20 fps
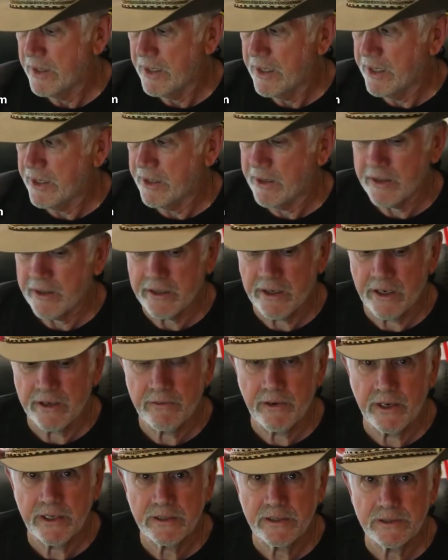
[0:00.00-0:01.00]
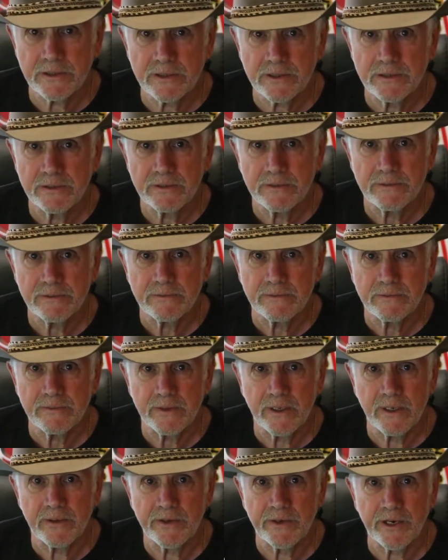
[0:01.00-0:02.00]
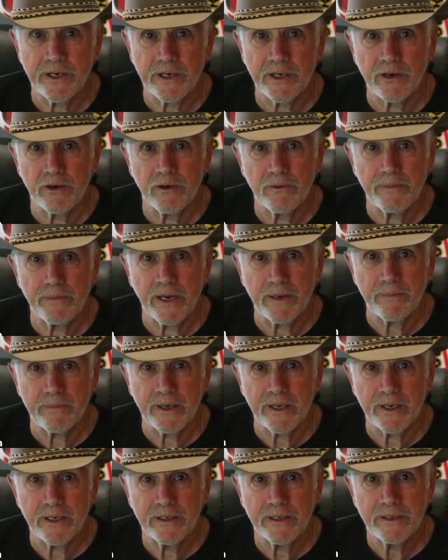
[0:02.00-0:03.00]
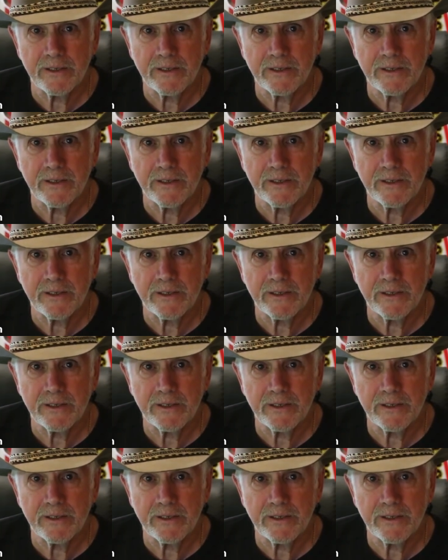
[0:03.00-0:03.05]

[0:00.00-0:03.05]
And our gun rights, well, they're going to go bye-bye.